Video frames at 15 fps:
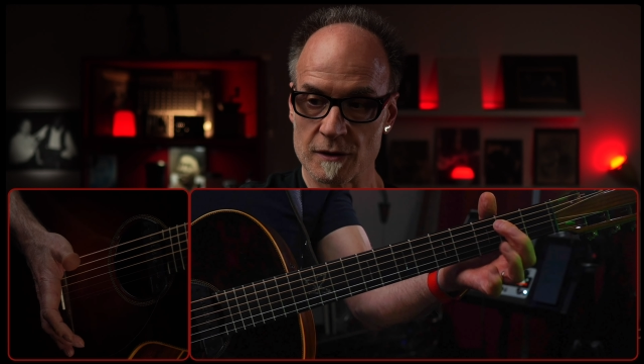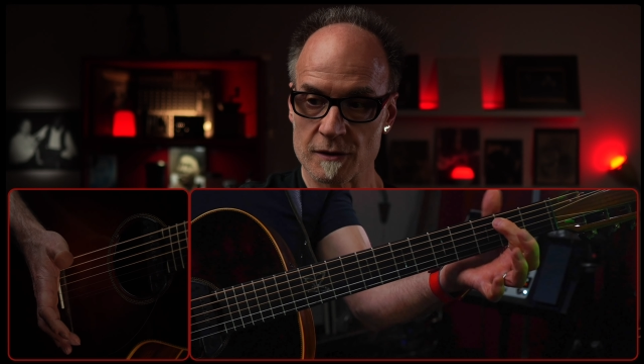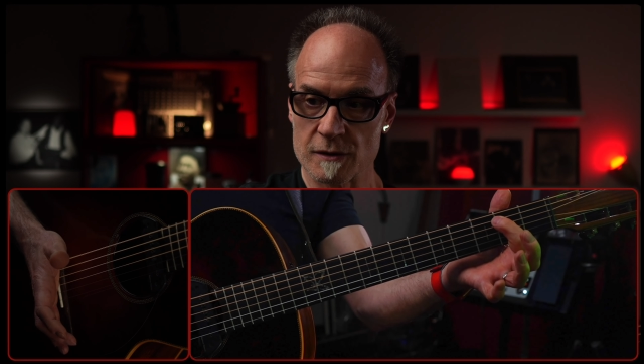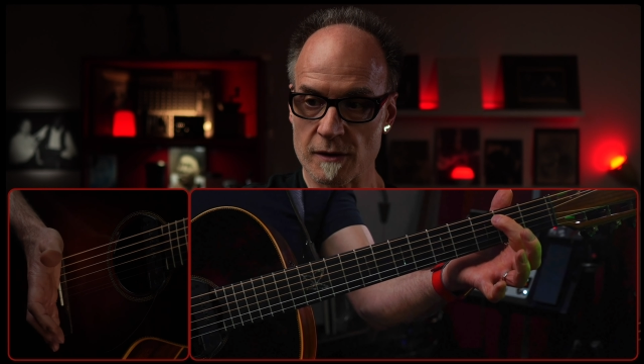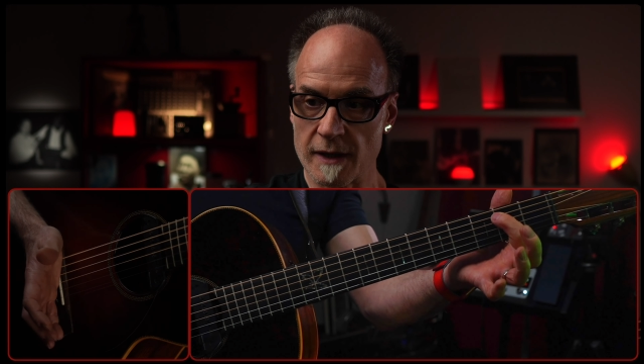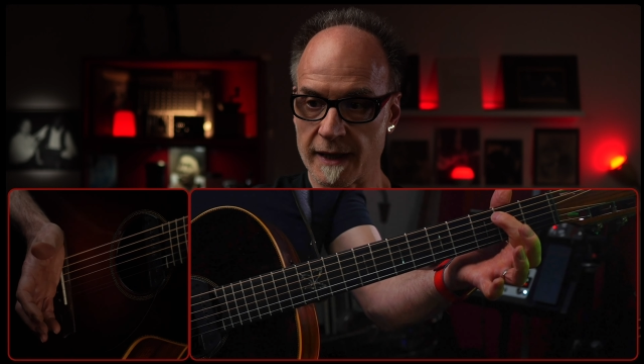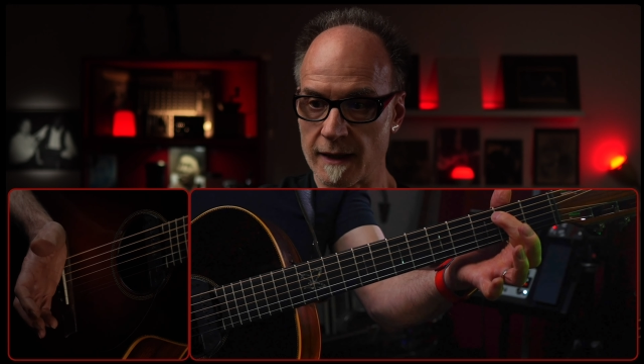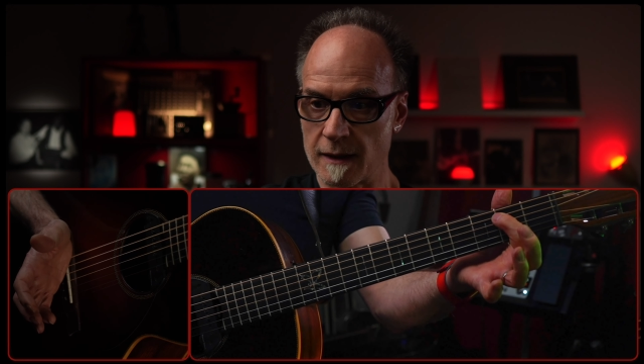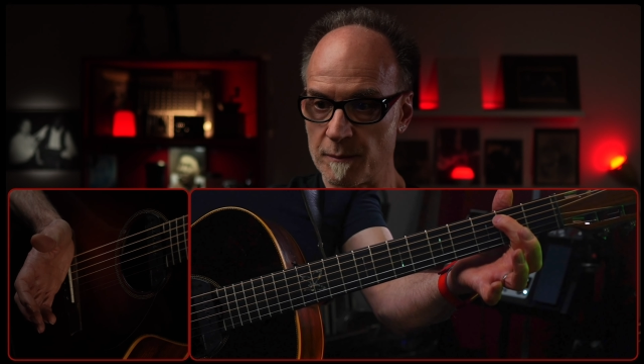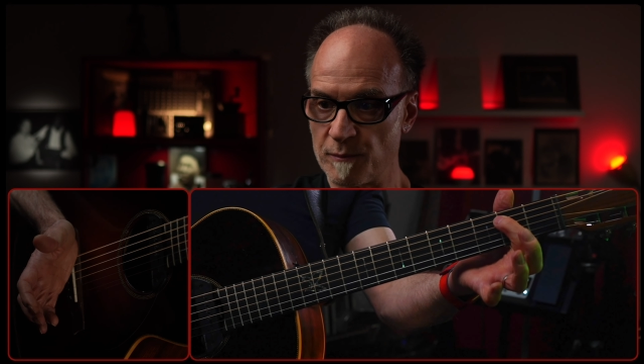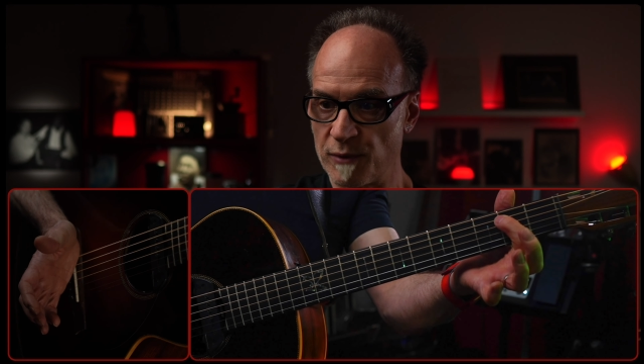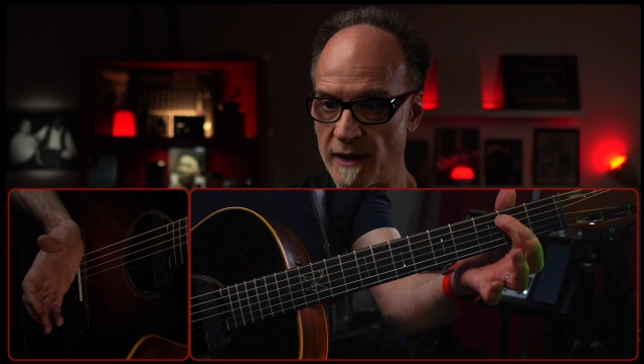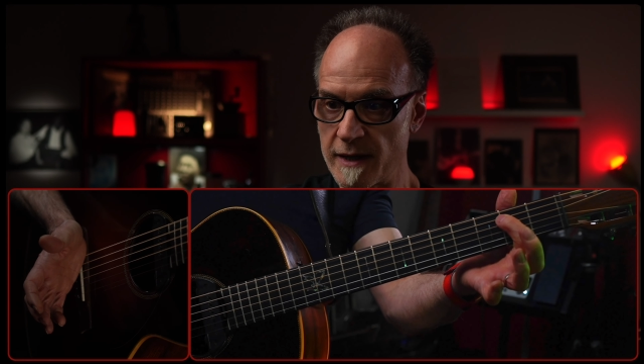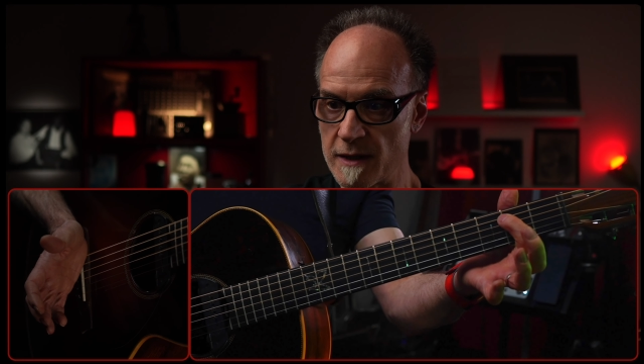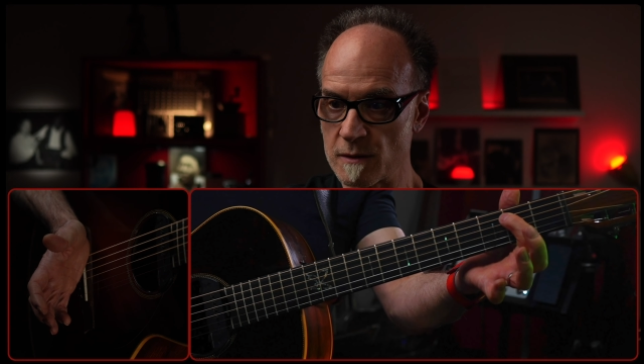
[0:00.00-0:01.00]
So I kind of
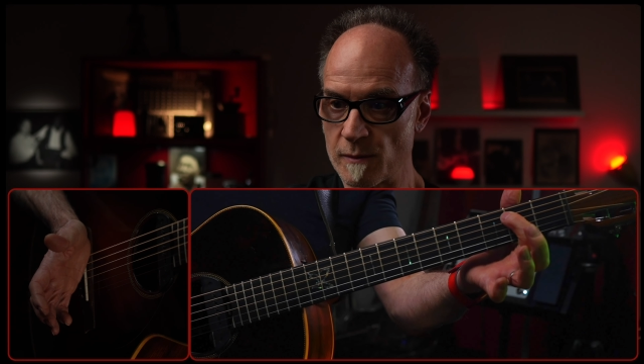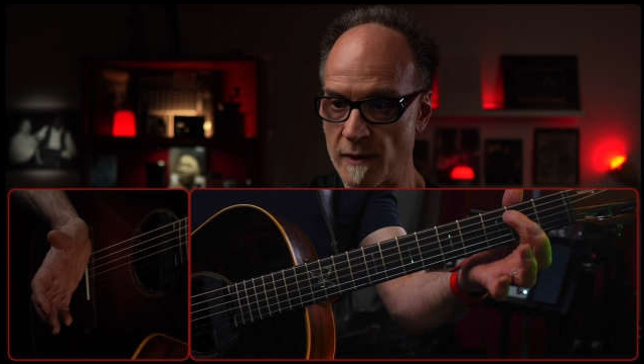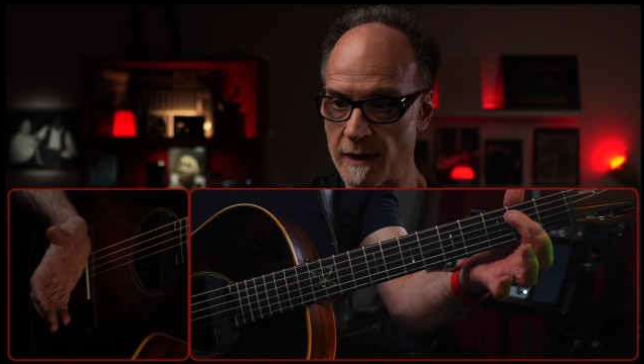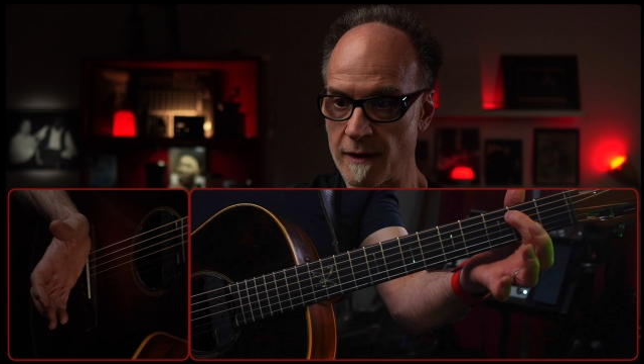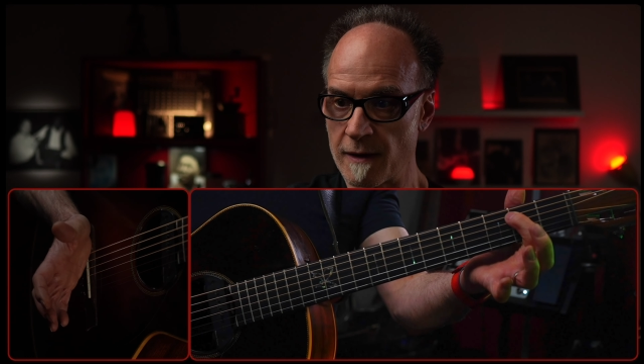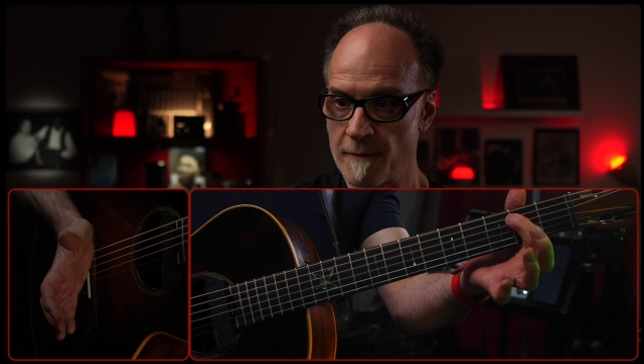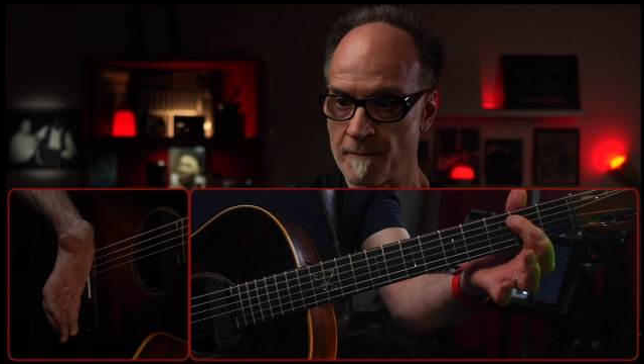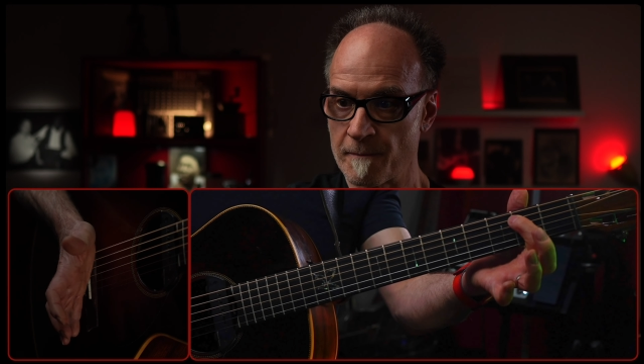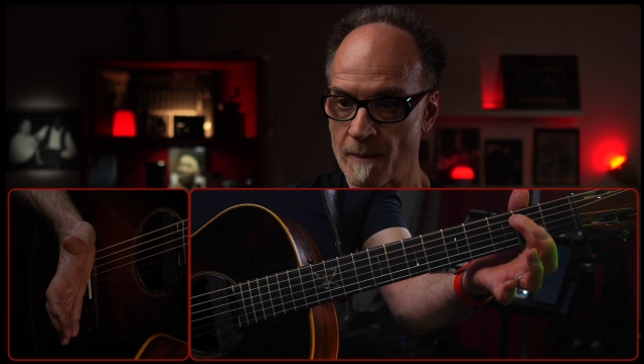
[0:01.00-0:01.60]
place my